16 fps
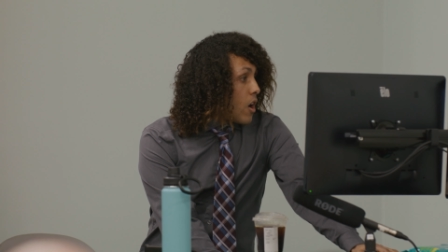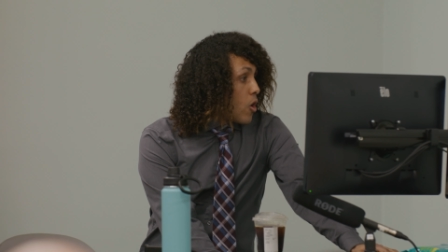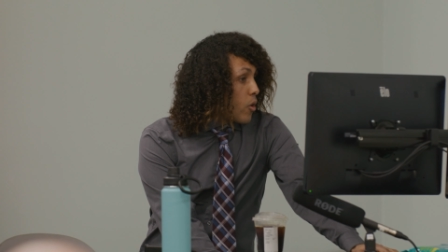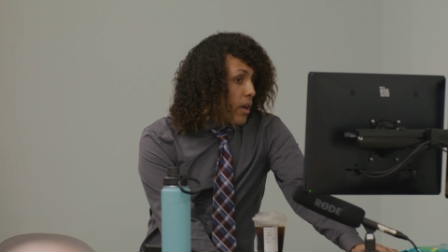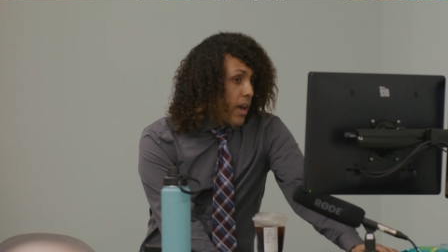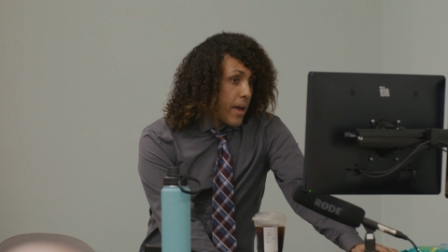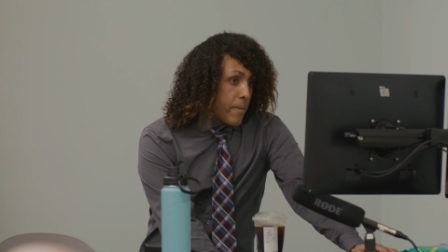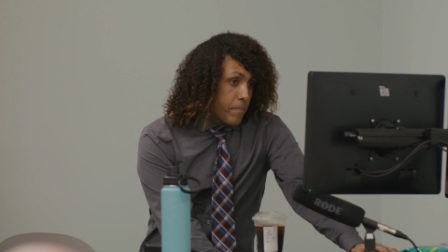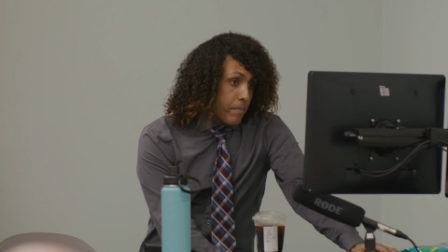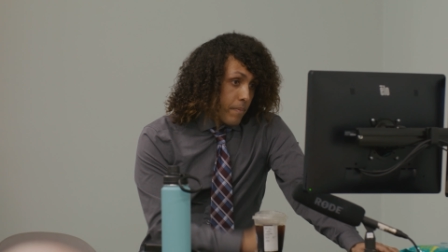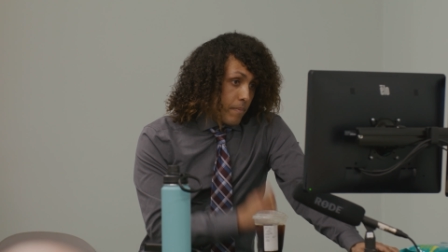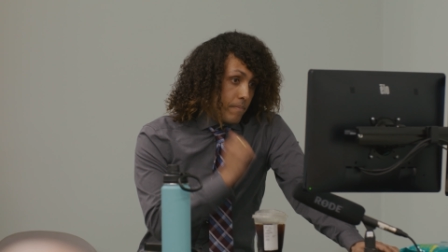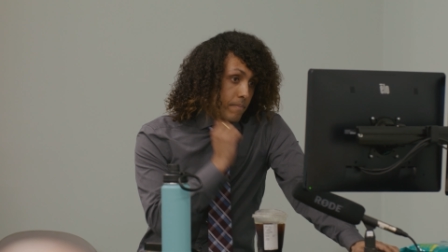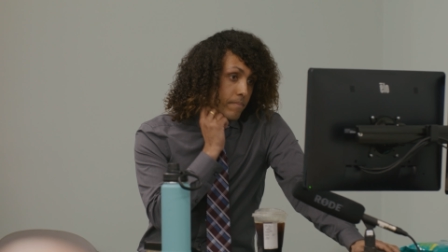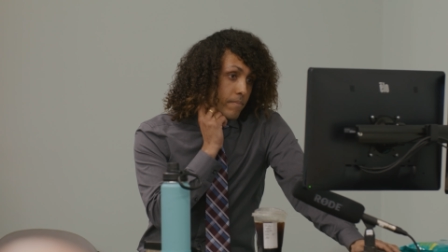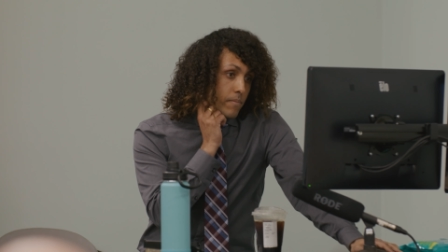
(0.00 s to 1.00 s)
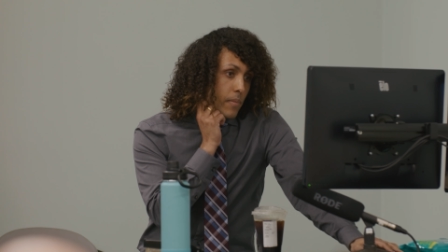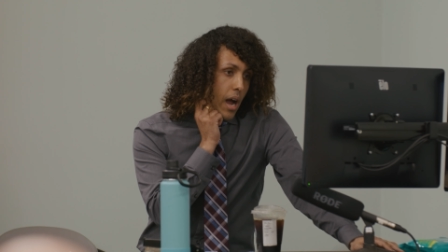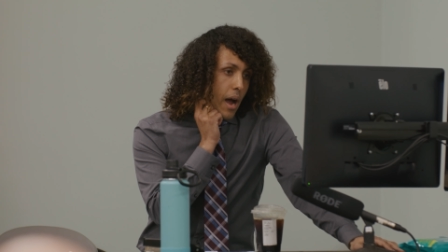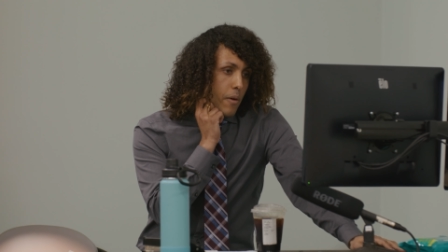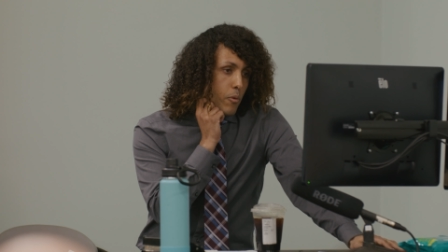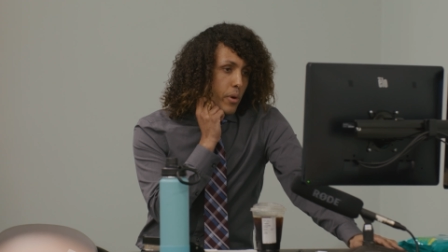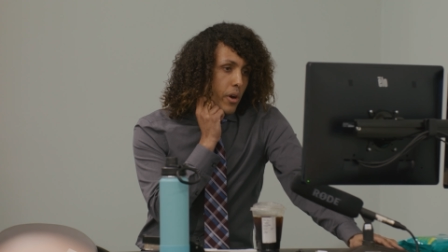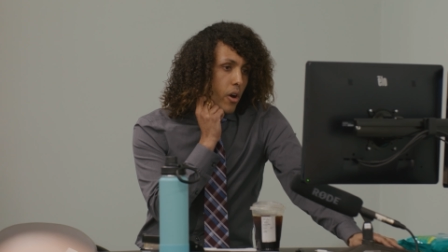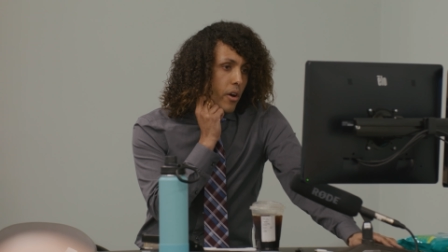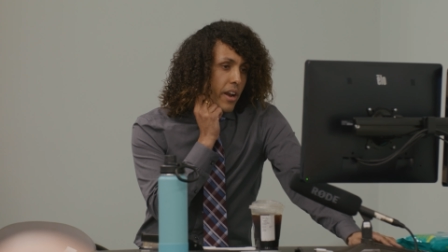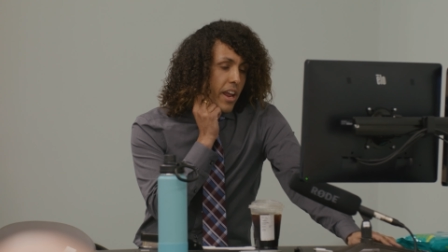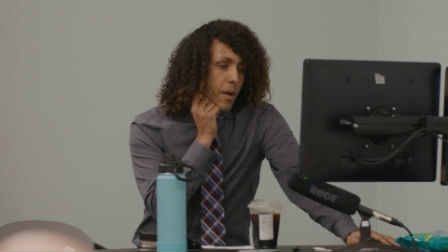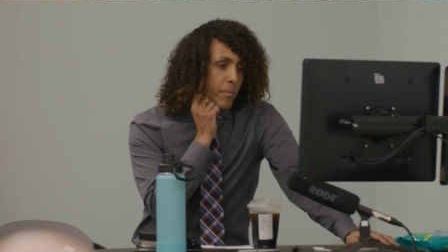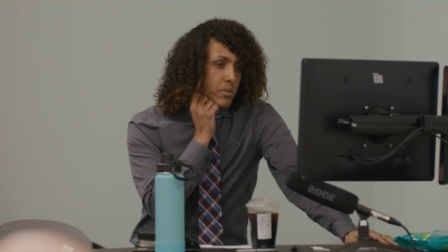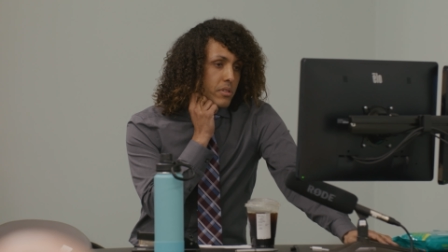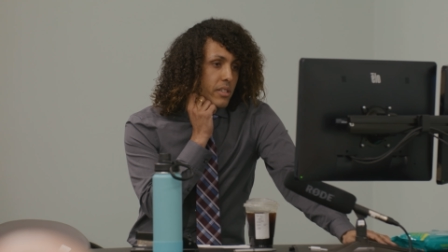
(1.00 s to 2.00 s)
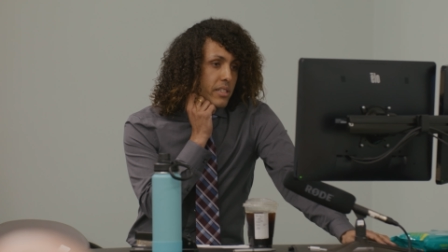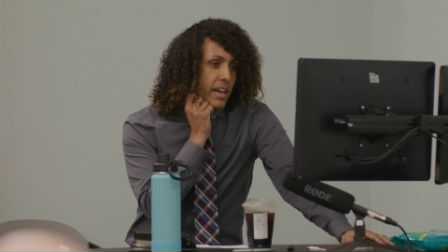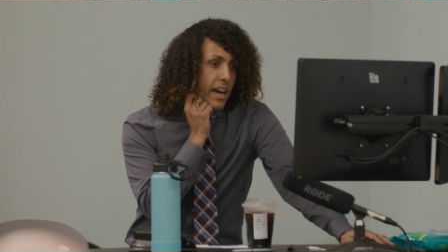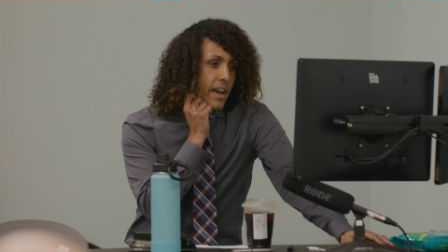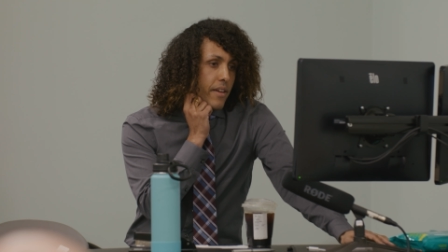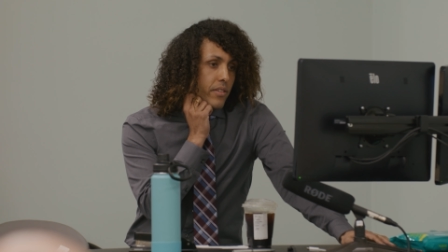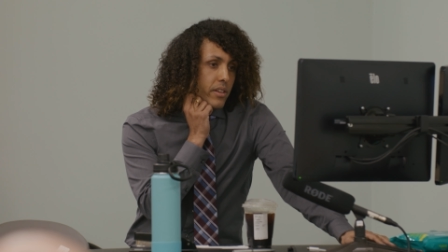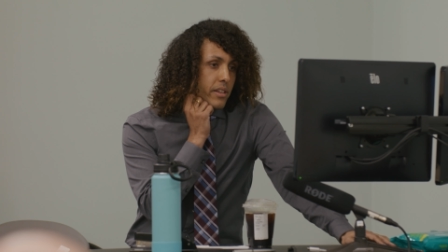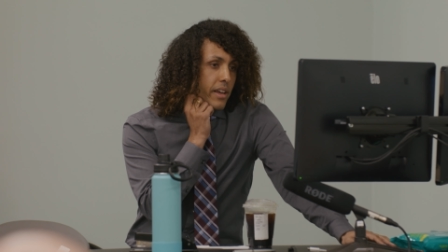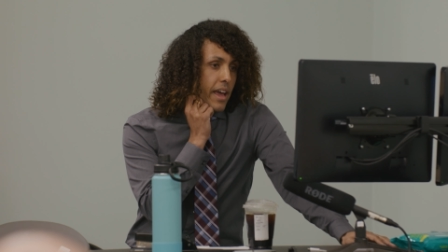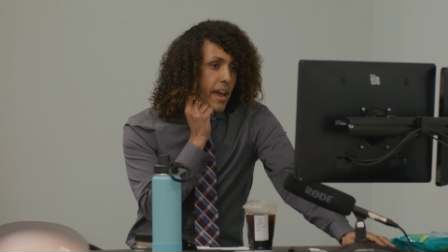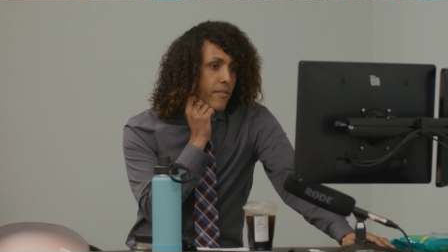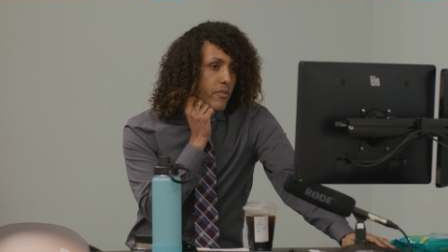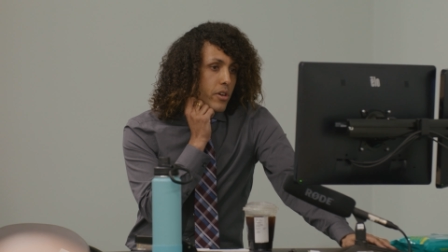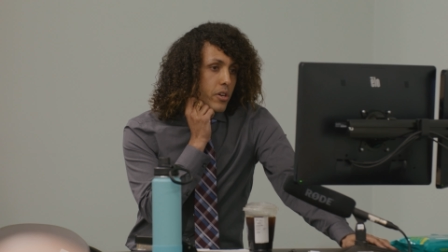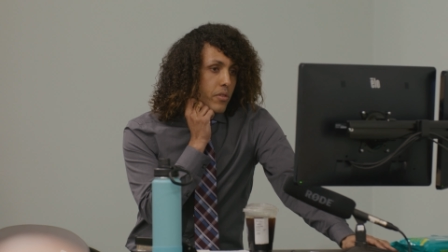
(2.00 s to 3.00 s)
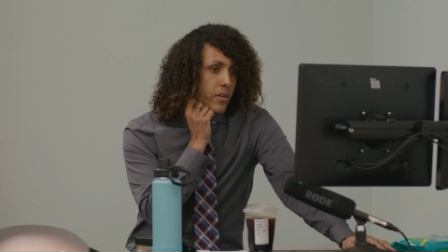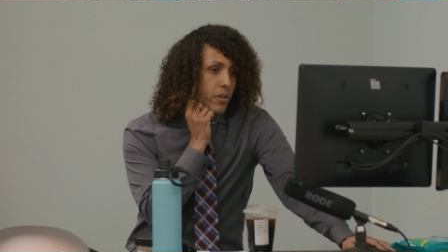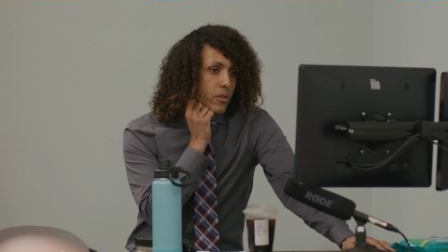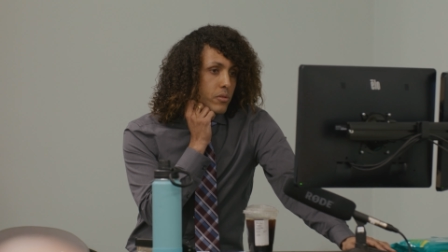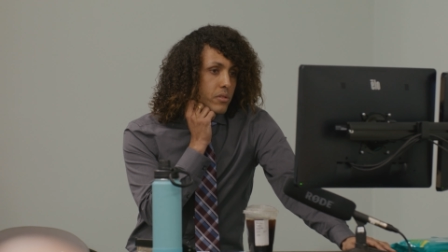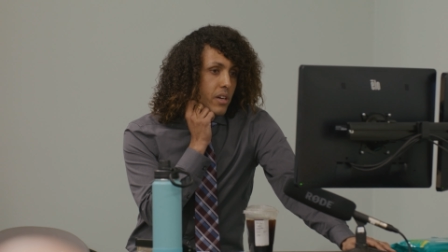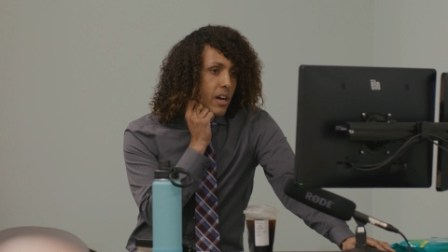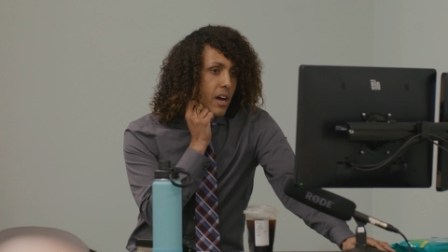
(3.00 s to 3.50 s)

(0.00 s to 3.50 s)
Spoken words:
Okay, we aren't able to dive into every critical